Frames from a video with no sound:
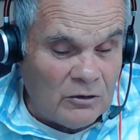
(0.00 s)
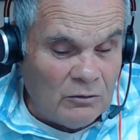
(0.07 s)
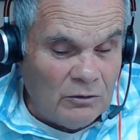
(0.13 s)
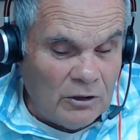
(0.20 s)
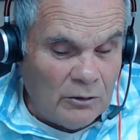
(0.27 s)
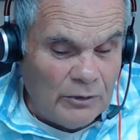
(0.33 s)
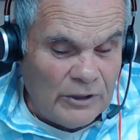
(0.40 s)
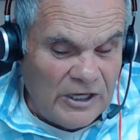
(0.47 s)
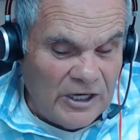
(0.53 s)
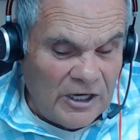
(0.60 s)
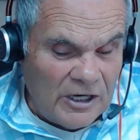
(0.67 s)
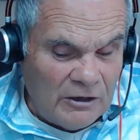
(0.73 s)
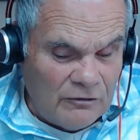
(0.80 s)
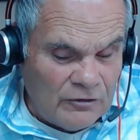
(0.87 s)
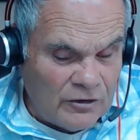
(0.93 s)
Well, we
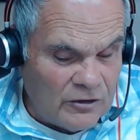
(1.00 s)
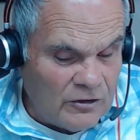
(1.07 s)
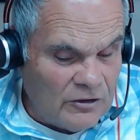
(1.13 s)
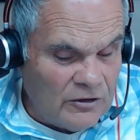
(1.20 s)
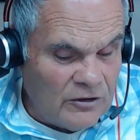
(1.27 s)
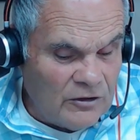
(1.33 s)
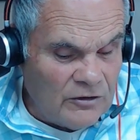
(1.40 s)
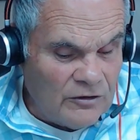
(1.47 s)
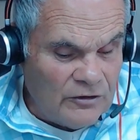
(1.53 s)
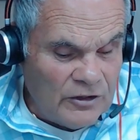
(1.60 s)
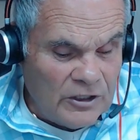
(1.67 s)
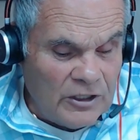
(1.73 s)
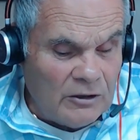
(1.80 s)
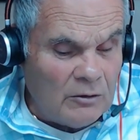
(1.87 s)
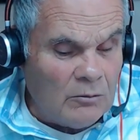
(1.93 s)
have
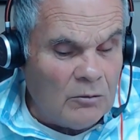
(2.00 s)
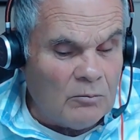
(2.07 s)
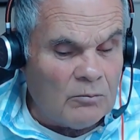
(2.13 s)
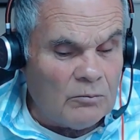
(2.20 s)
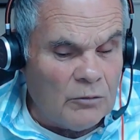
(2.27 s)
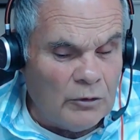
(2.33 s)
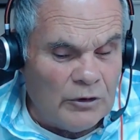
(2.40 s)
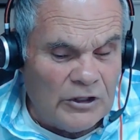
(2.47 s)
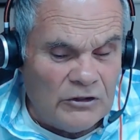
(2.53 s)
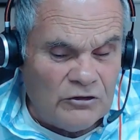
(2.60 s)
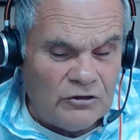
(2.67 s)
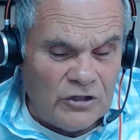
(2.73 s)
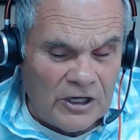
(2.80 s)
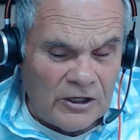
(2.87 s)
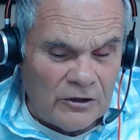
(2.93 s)
the marine
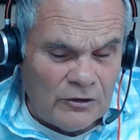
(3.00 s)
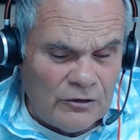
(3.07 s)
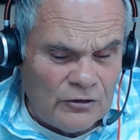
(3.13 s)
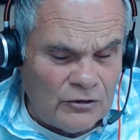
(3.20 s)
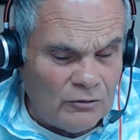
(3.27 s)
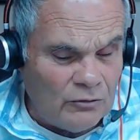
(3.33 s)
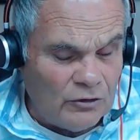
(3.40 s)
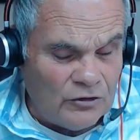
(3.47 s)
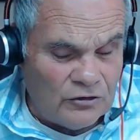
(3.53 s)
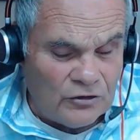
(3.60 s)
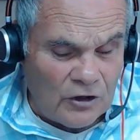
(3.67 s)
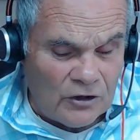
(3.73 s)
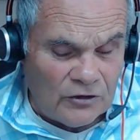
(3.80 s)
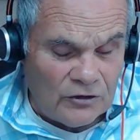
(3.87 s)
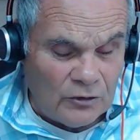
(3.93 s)
channels, which
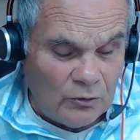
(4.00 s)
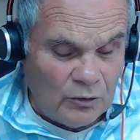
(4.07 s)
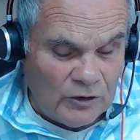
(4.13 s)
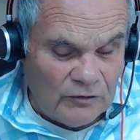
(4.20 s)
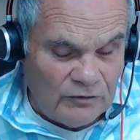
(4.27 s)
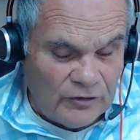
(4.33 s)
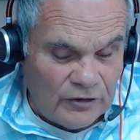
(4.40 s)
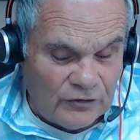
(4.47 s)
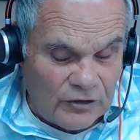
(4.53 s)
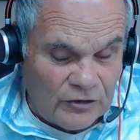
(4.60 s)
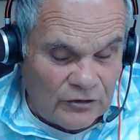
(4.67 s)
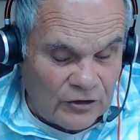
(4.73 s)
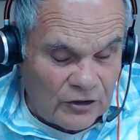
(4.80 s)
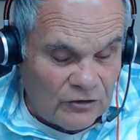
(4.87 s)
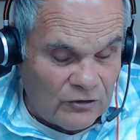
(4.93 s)
starts at
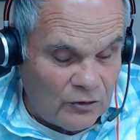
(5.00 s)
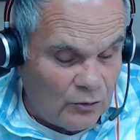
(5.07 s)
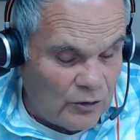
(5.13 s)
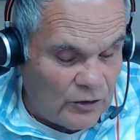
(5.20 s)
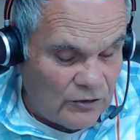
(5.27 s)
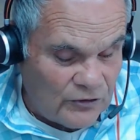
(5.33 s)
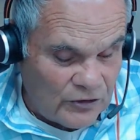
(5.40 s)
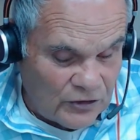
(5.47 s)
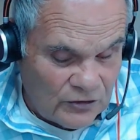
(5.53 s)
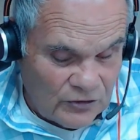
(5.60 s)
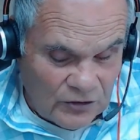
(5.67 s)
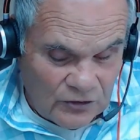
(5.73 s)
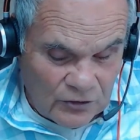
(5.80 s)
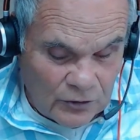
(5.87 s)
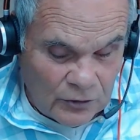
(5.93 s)
156 to
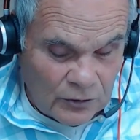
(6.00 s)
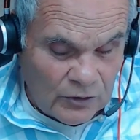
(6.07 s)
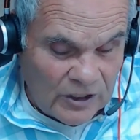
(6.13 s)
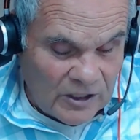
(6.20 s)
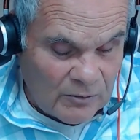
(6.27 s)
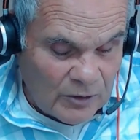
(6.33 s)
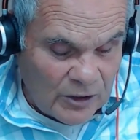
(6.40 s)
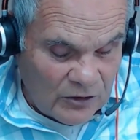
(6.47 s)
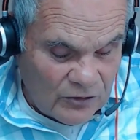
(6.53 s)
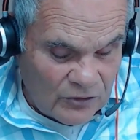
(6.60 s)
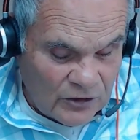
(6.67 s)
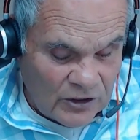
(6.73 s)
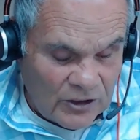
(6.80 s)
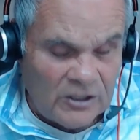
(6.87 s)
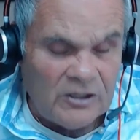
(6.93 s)
162
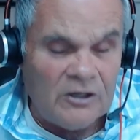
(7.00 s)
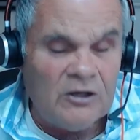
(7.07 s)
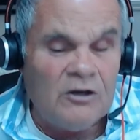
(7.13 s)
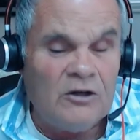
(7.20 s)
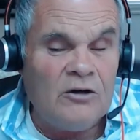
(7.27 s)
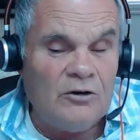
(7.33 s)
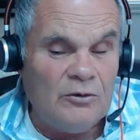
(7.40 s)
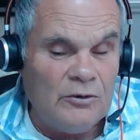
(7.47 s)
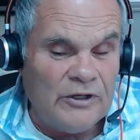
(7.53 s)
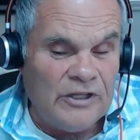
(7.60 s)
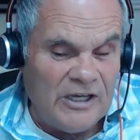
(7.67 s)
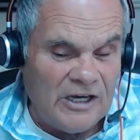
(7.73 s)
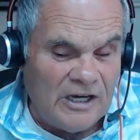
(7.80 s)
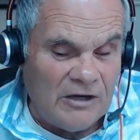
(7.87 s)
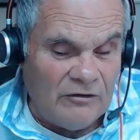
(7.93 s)
MHz. We
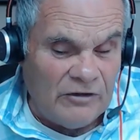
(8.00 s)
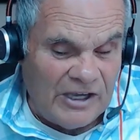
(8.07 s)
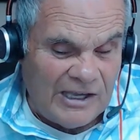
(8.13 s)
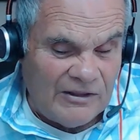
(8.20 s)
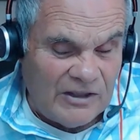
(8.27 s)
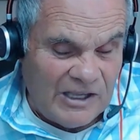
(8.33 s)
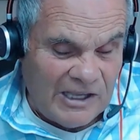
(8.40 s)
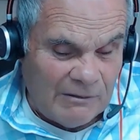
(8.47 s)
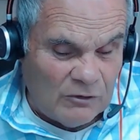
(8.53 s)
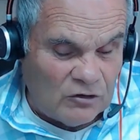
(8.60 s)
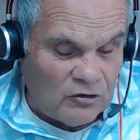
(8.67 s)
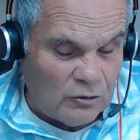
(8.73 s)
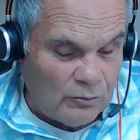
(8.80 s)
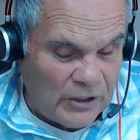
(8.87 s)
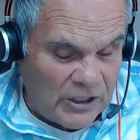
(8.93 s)
have and the
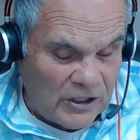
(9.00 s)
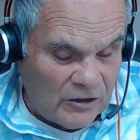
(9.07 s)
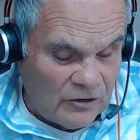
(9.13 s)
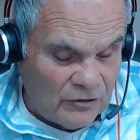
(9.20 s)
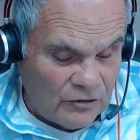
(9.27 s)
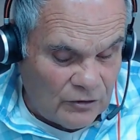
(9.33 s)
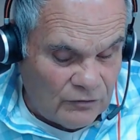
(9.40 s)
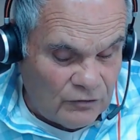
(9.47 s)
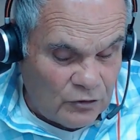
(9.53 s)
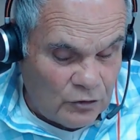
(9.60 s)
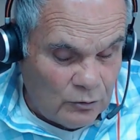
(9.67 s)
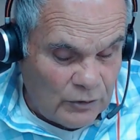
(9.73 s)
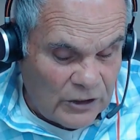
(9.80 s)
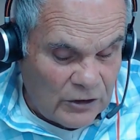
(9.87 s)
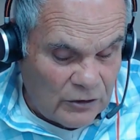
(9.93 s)
amateur bands of
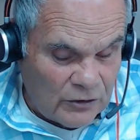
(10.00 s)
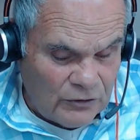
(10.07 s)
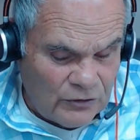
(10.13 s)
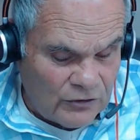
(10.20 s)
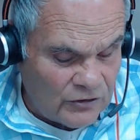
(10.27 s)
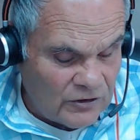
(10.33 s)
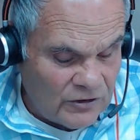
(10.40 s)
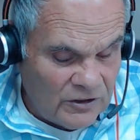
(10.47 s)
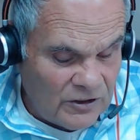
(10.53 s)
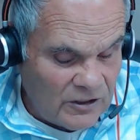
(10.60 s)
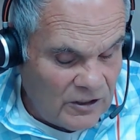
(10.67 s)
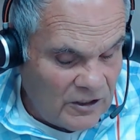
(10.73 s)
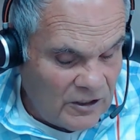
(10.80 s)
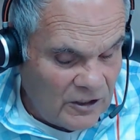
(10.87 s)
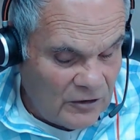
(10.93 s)
2 meters
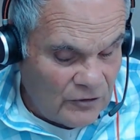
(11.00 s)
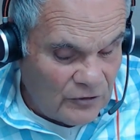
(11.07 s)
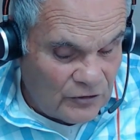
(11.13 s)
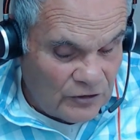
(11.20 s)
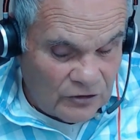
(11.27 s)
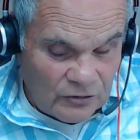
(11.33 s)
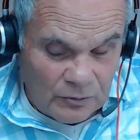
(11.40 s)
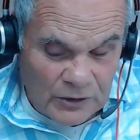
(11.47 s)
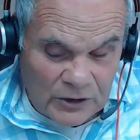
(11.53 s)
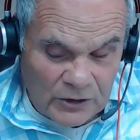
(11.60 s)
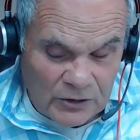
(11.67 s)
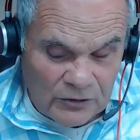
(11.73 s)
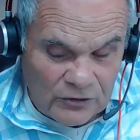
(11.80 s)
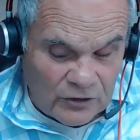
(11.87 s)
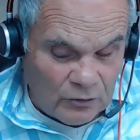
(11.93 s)
and 6
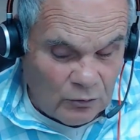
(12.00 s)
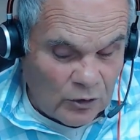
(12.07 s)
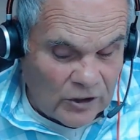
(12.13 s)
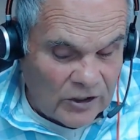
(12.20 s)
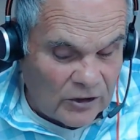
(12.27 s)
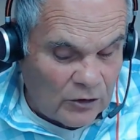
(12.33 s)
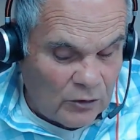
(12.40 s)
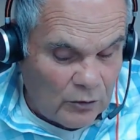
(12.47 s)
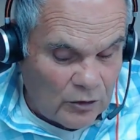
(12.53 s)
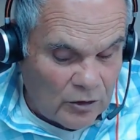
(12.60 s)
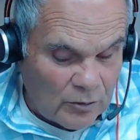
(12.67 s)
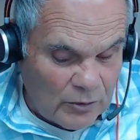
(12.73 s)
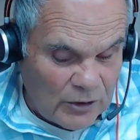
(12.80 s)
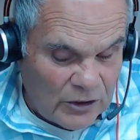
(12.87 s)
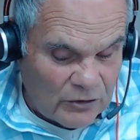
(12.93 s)
meters and 1 1/4
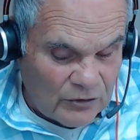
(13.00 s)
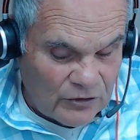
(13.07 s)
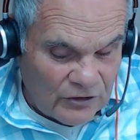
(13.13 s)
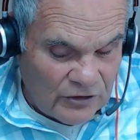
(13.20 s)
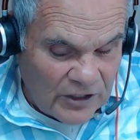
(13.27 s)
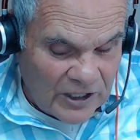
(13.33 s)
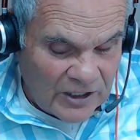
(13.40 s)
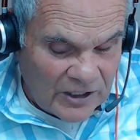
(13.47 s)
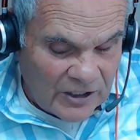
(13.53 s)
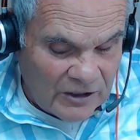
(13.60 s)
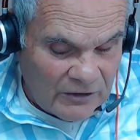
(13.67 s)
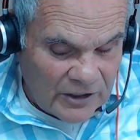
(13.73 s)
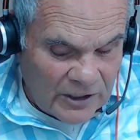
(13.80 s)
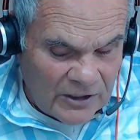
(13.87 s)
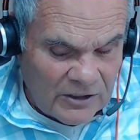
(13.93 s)
meters in that
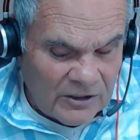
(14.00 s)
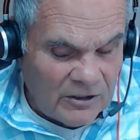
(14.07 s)
area.